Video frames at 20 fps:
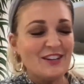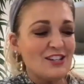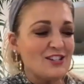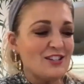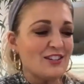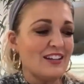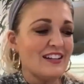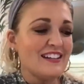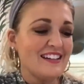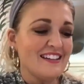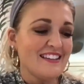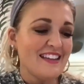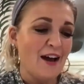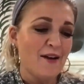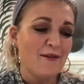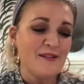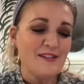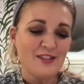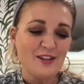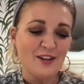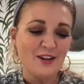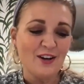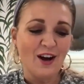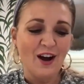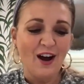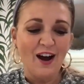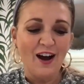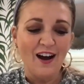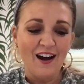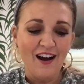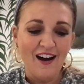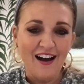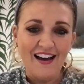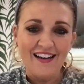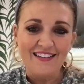Which Linda, that was your aha,